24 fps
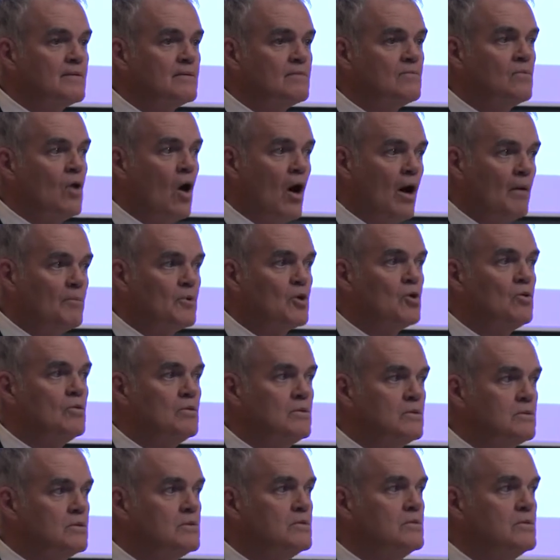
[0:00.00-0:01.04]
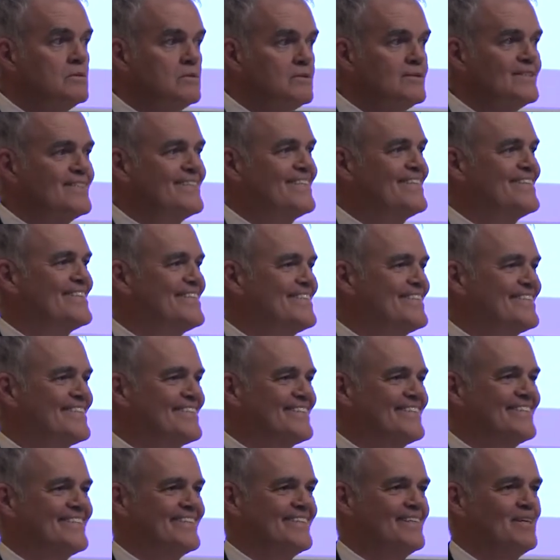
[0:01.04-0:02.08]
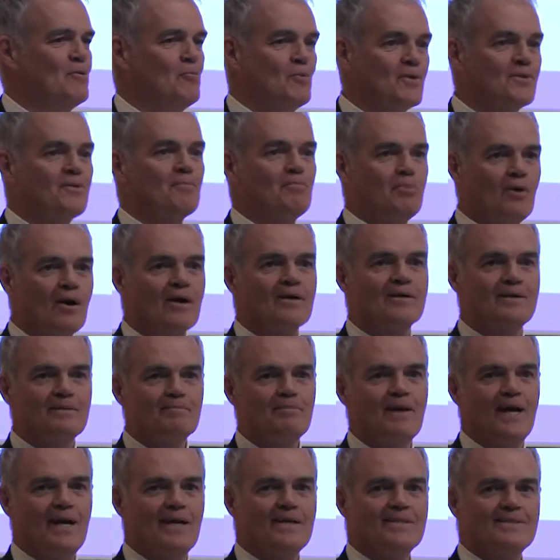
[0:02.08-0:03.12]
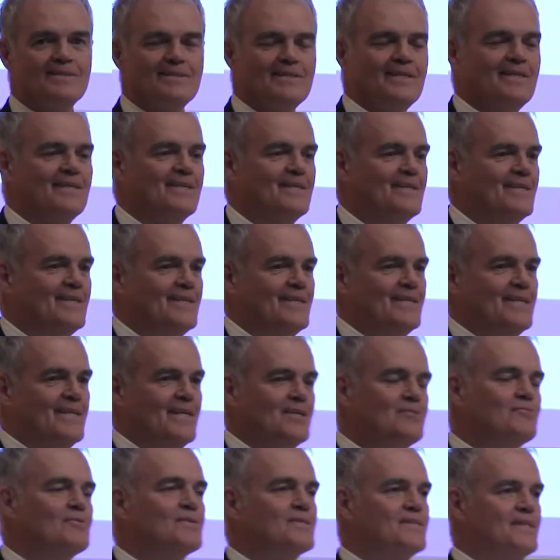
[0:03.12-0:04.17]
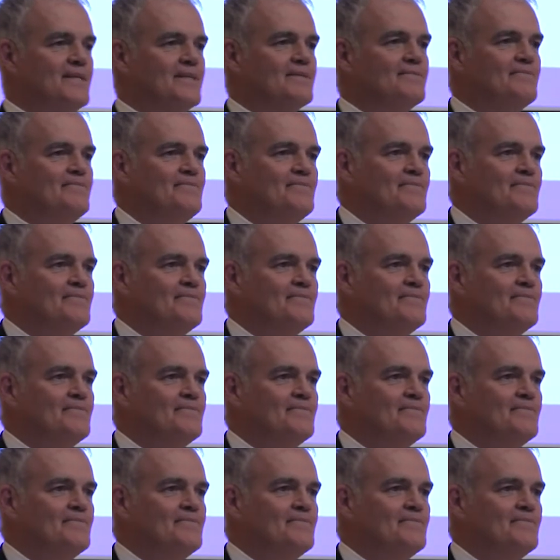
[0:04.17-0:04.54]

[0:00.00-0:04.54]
Nominal. With a parking pass? Yeah. Interesting.